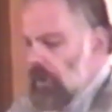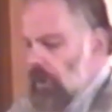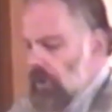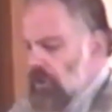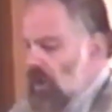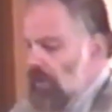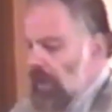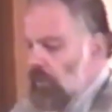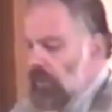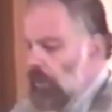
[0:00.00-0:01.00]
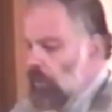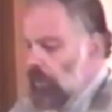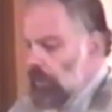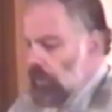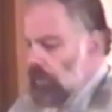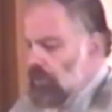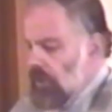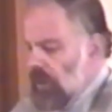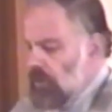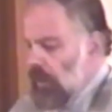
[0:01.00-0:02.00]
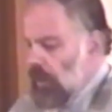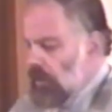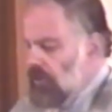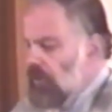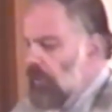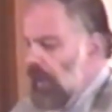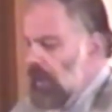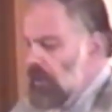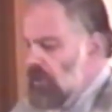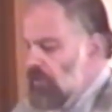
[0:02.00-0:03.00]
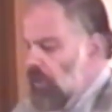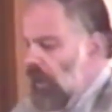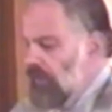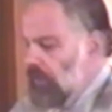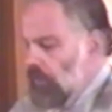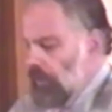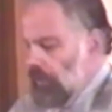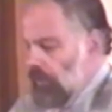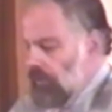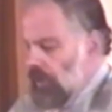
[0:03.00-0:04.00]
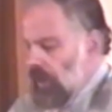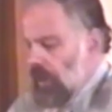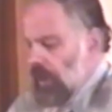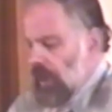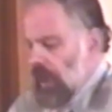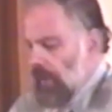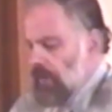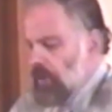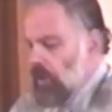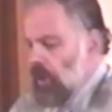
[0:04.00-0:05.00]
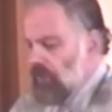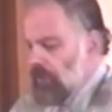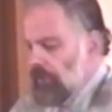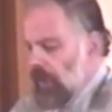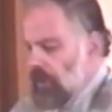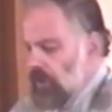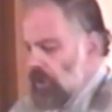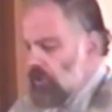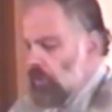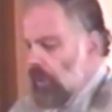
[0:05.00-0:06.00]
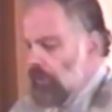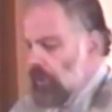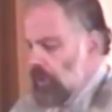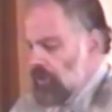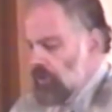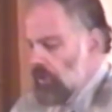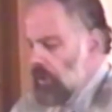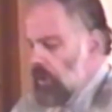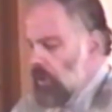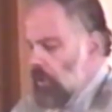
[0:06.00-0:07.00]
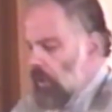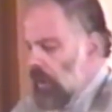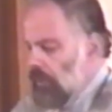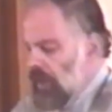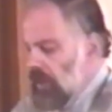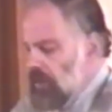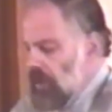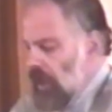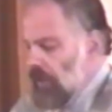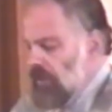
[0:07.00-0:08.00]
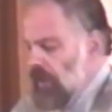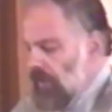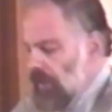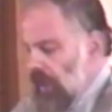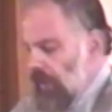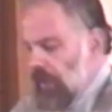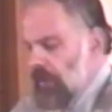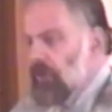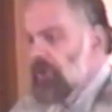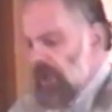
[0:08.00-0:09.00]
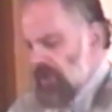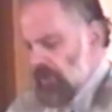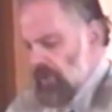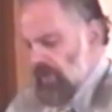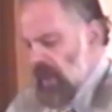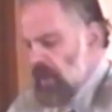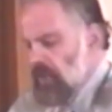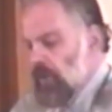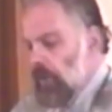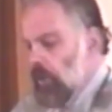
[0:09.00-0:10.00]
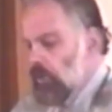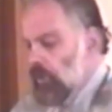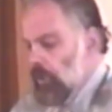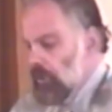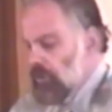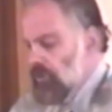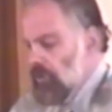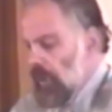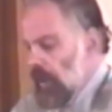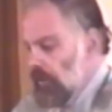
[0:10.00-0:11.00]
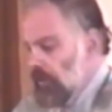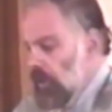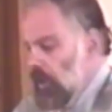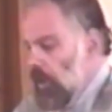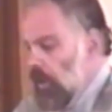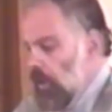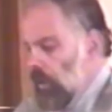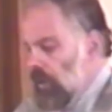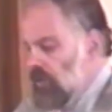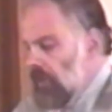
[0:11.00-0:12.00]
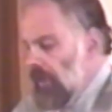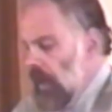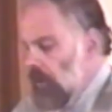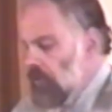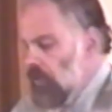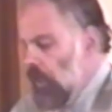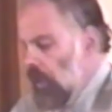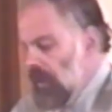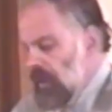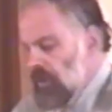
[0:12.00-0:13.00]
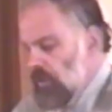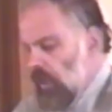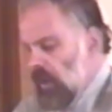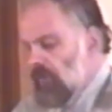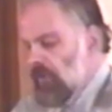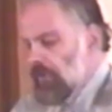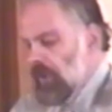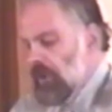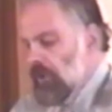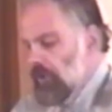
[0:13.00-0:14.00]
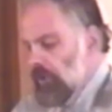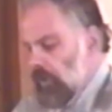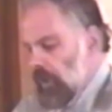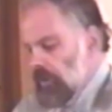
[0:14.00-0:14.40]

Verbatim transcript: semi-real worlds, as well as deranged private worlds, inhabited often by just one person, while meantime the other characters either remain in their own worlds throughout or are somehow drawn into one of the peculiar ones.